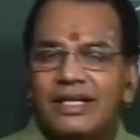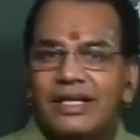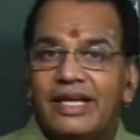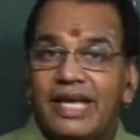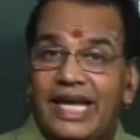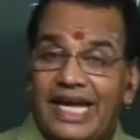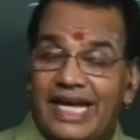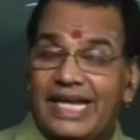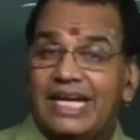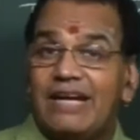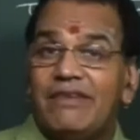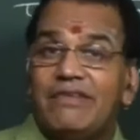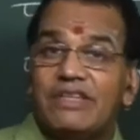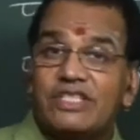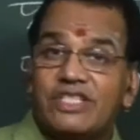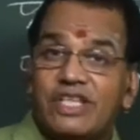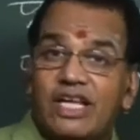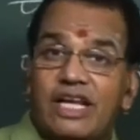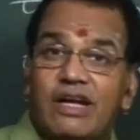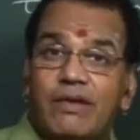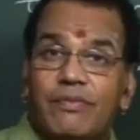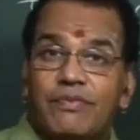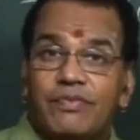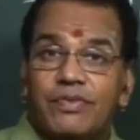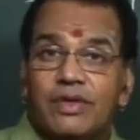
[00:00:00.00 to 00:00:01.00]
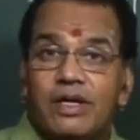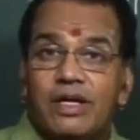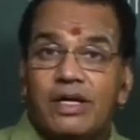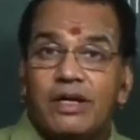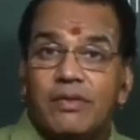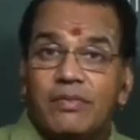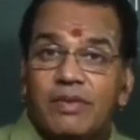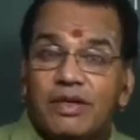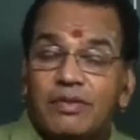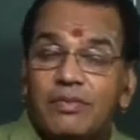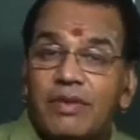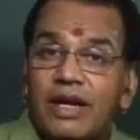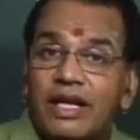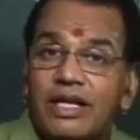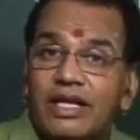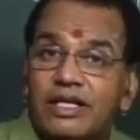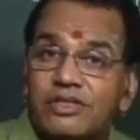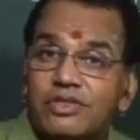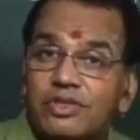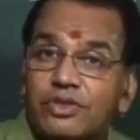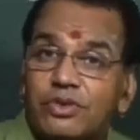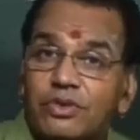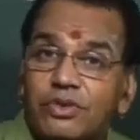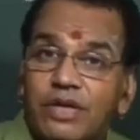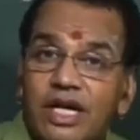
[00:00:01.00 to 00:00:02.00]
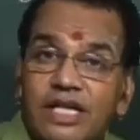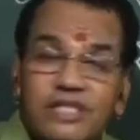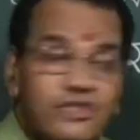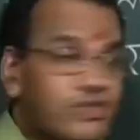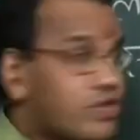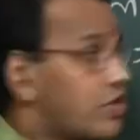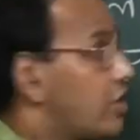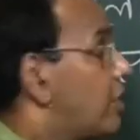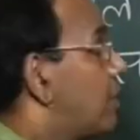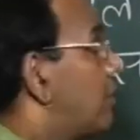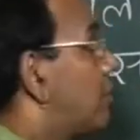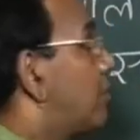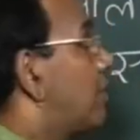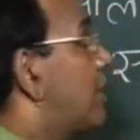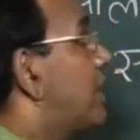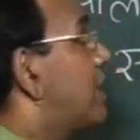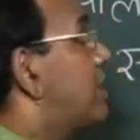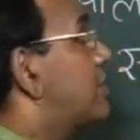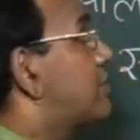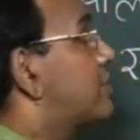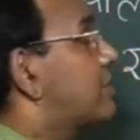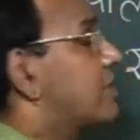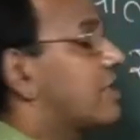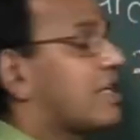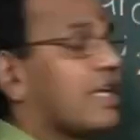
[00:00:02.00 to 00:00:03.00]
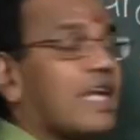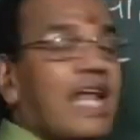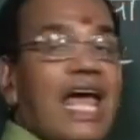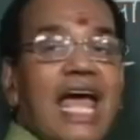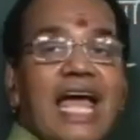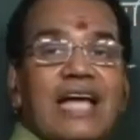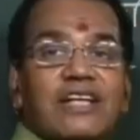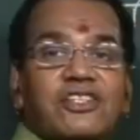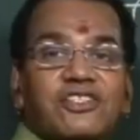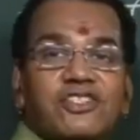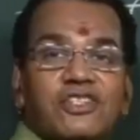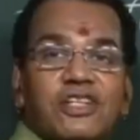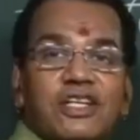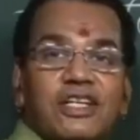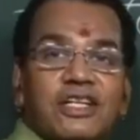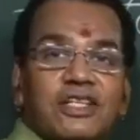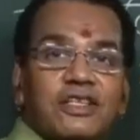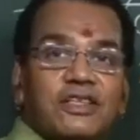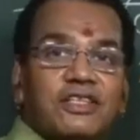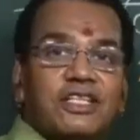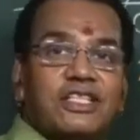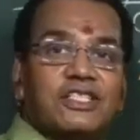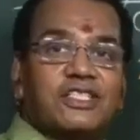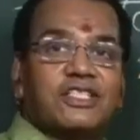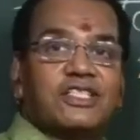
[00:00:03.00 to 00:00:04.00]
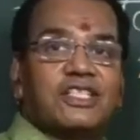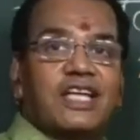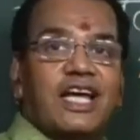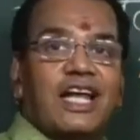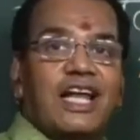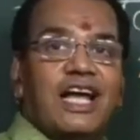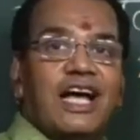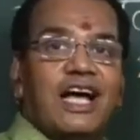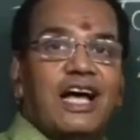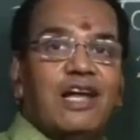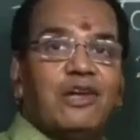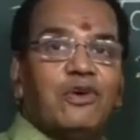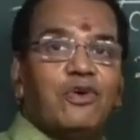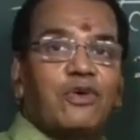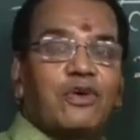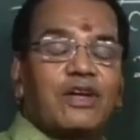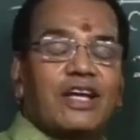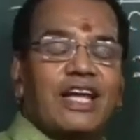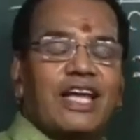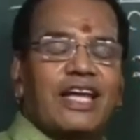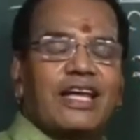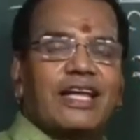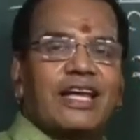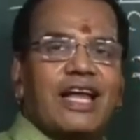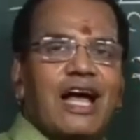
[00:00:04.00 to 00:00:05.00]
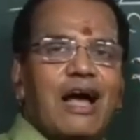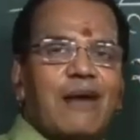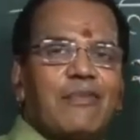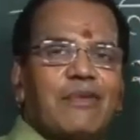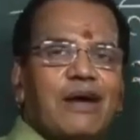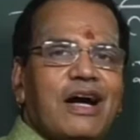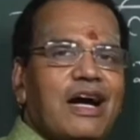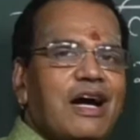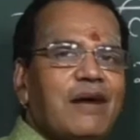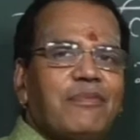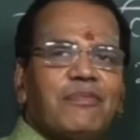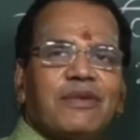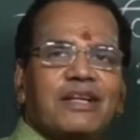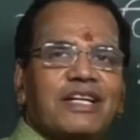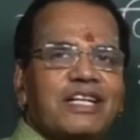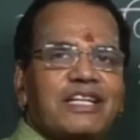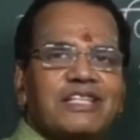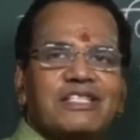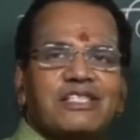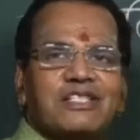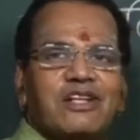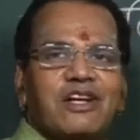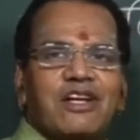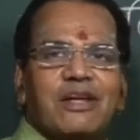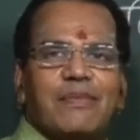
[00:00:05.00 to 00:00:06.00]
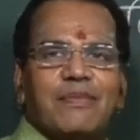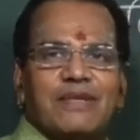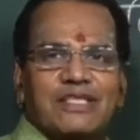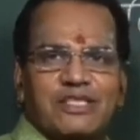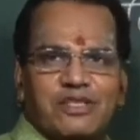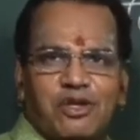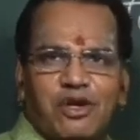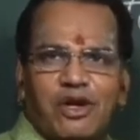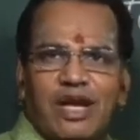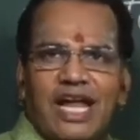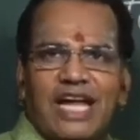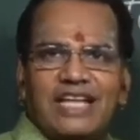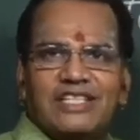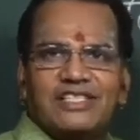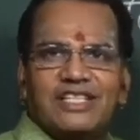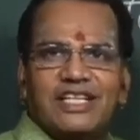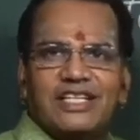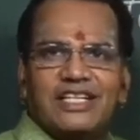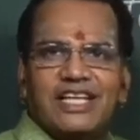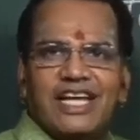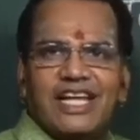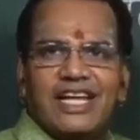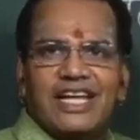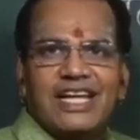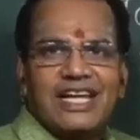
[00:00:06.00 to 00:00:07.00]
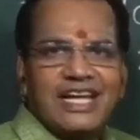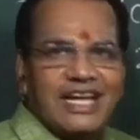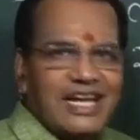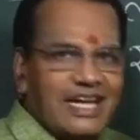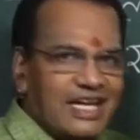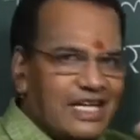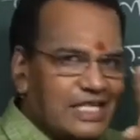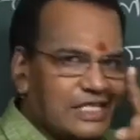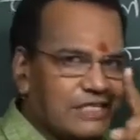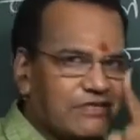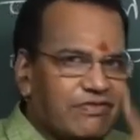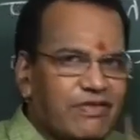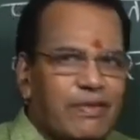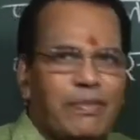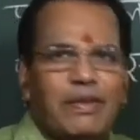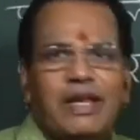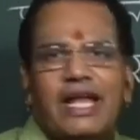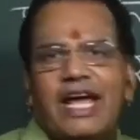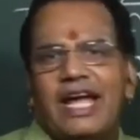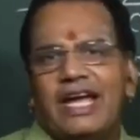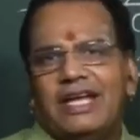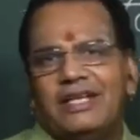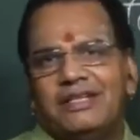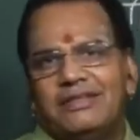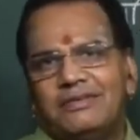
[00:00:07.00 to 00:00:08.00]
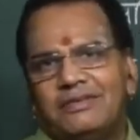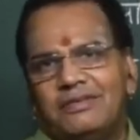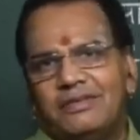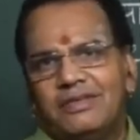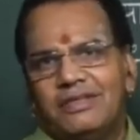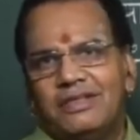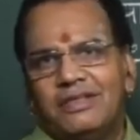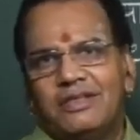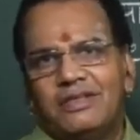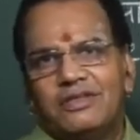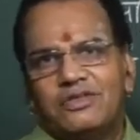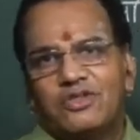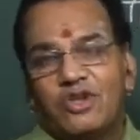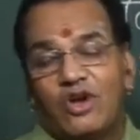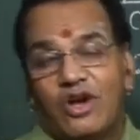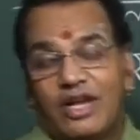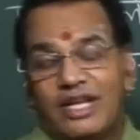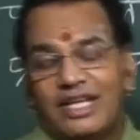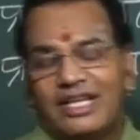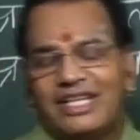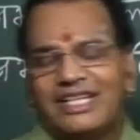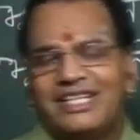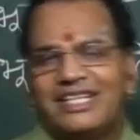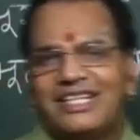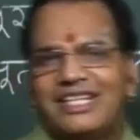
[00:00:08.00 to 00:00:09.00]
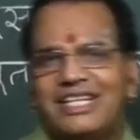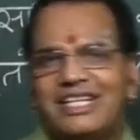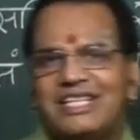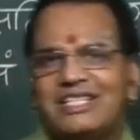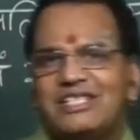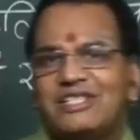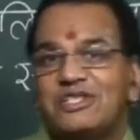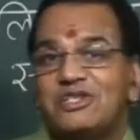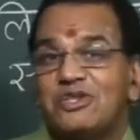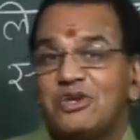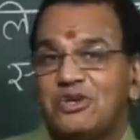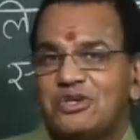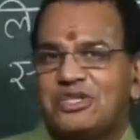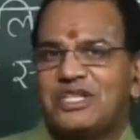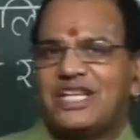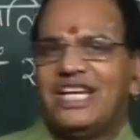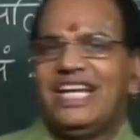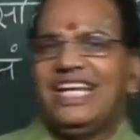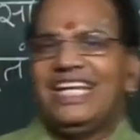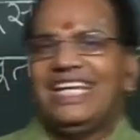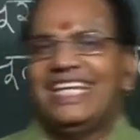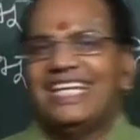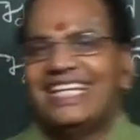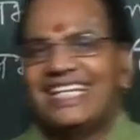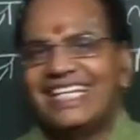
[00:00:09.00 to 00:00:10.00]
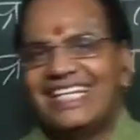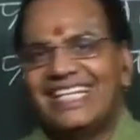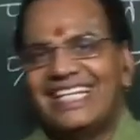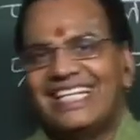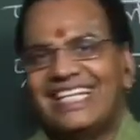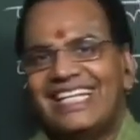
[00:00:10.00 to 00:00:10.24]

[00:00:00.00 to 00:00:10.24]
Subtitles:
Ekavachanam. But my dear students, please relax. This Saraha look like Ramaha, but it is not a masculine gender. It is feminine. Sorry, it is neutral.